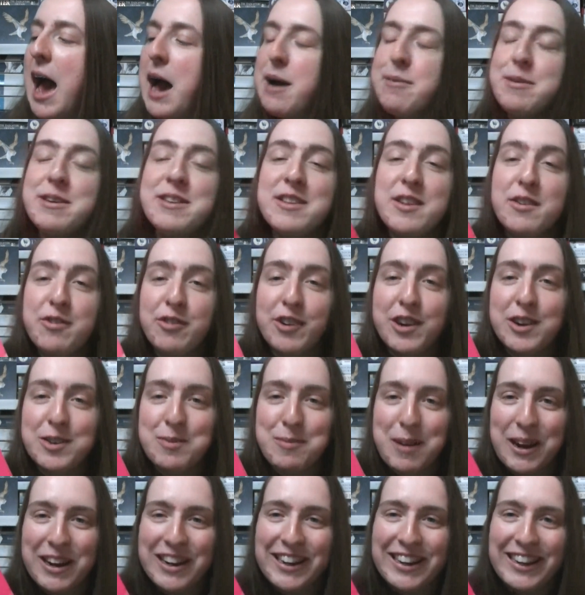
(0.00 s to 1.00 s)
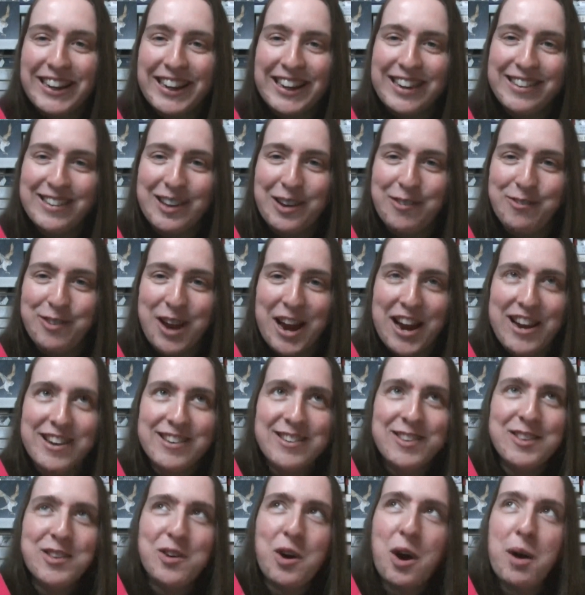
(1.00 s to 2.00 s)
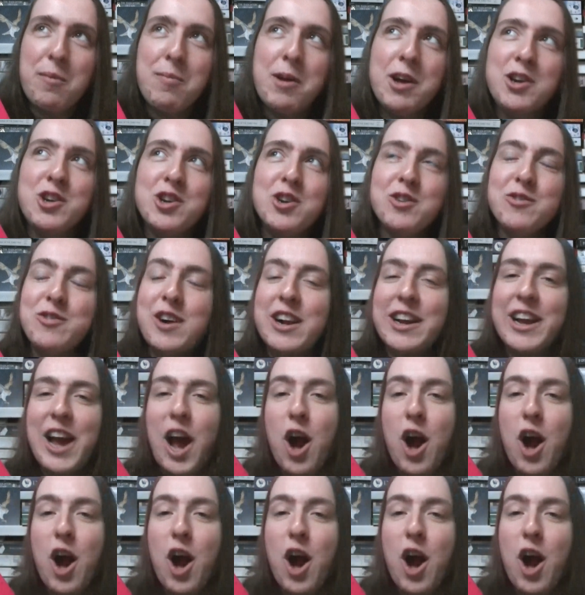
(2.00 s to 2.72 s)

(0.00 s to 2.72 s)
It's the first Marian Keyes I've read, so I'm not sure if I'll get